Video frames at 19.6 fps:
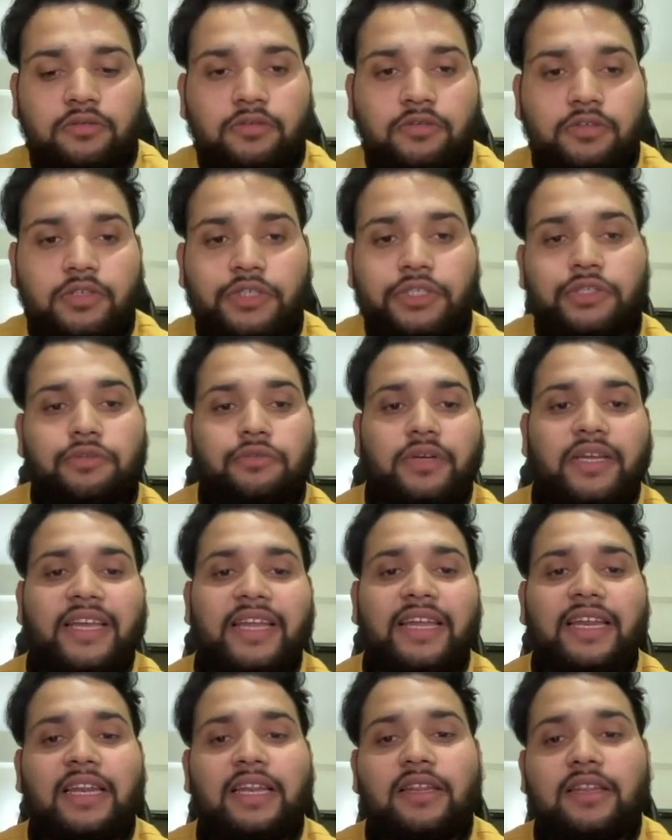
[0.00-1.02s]
new
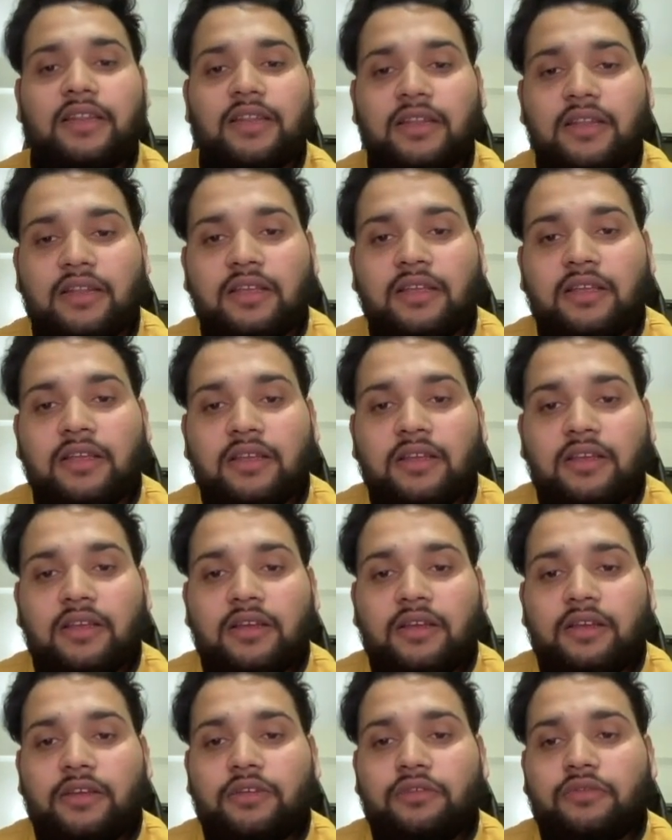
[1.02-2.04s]
deal.
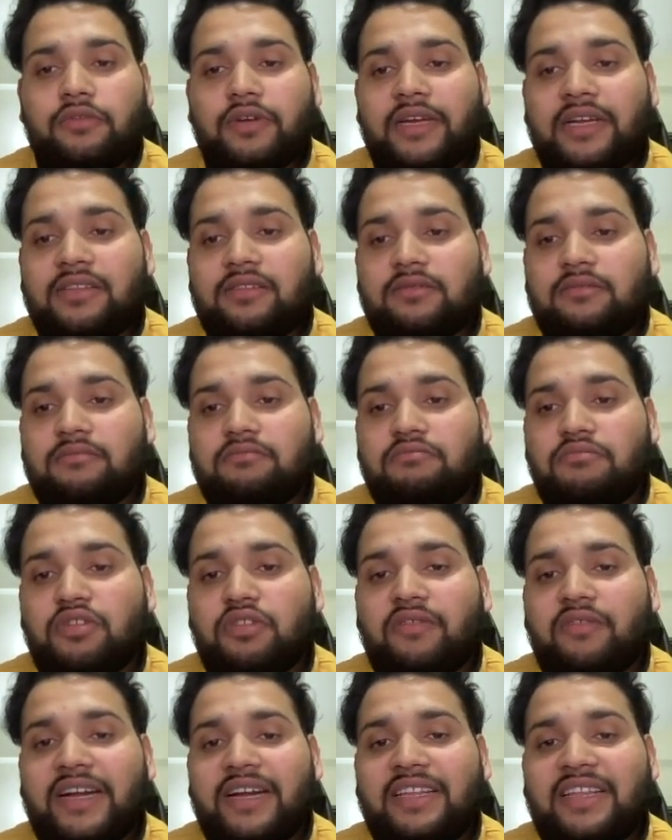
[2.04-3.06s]
You can
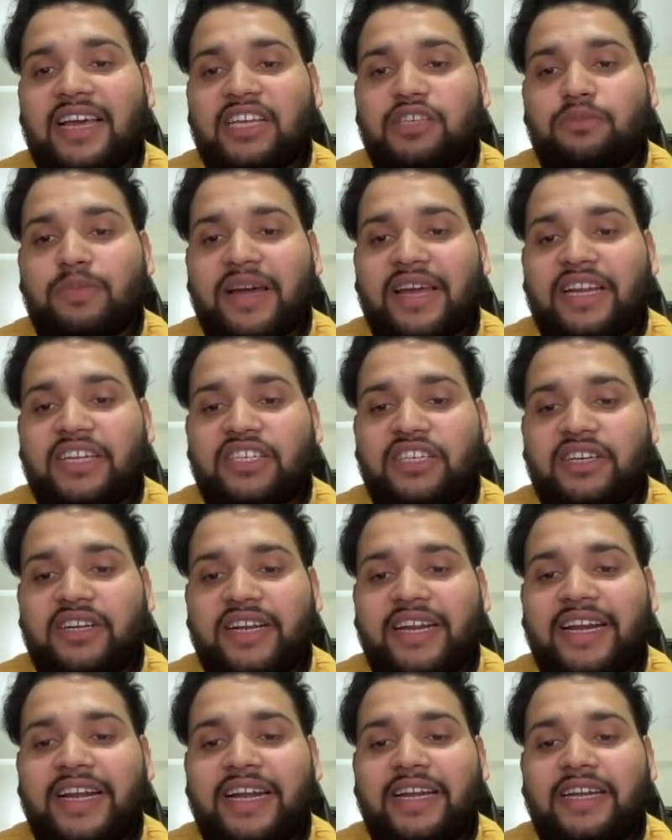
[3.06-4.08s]
provide the expiration
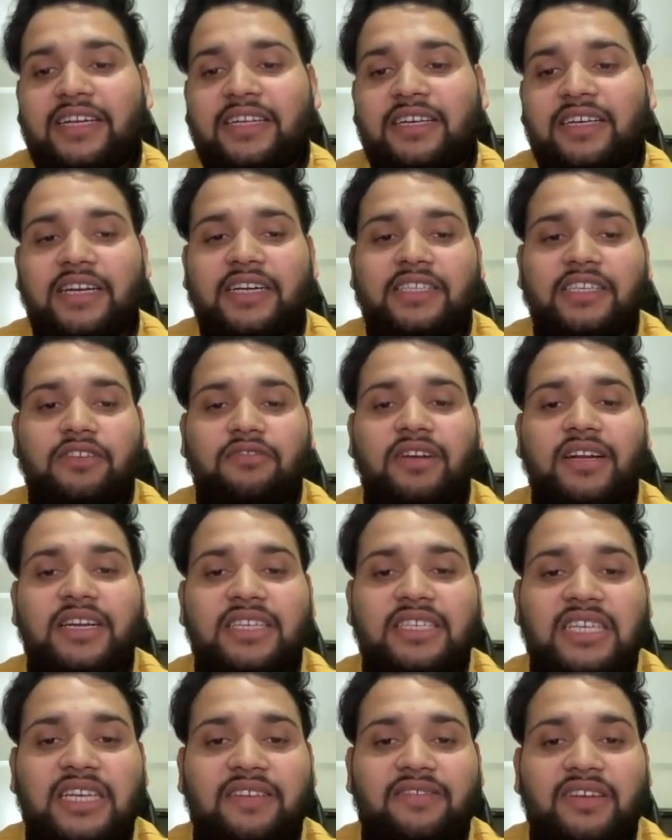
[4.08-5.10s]
date, let's say
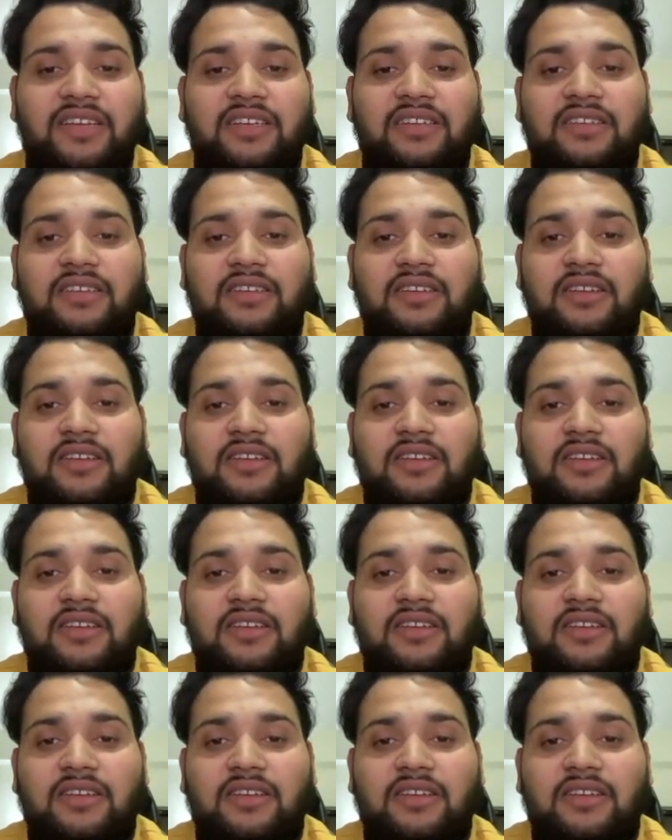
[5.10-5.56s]
27,